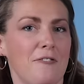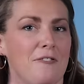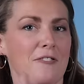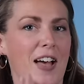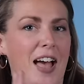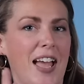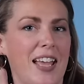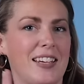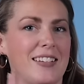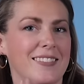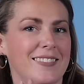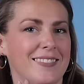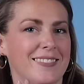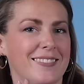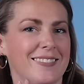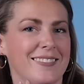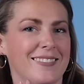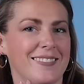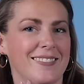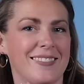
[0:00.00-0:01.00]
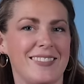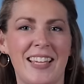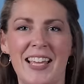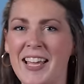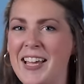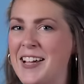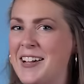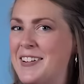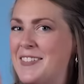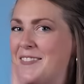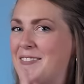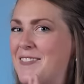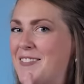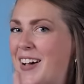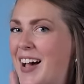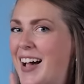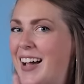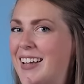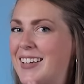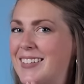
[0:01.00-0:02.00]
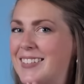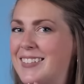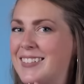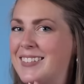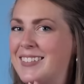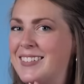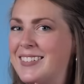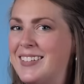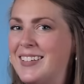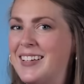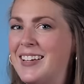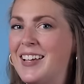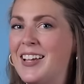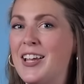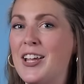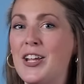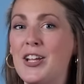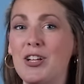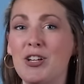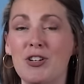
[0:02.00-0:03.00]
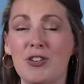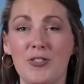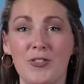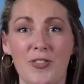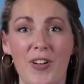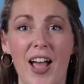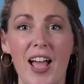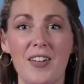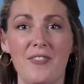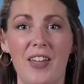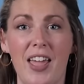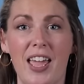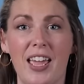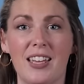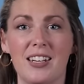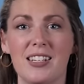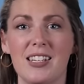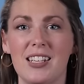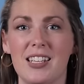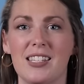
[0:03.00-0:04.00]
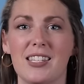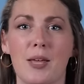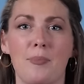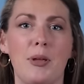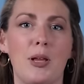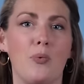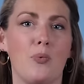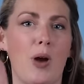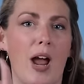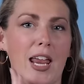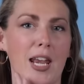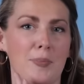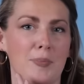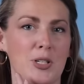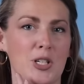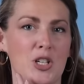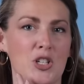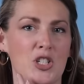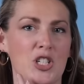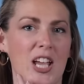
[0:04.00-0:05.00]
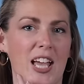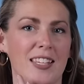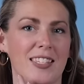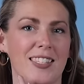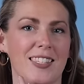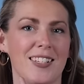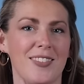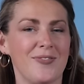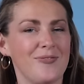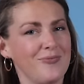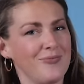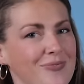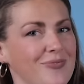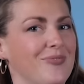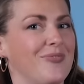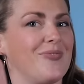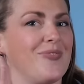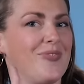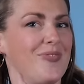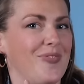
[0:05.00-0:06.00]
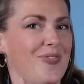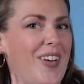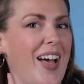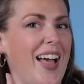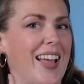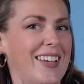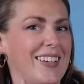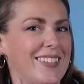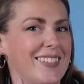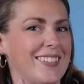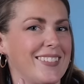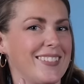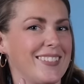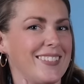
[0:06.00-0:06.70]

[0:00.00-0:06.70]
Fine. Fine. Your five hand is coming right up to your chest. Fine.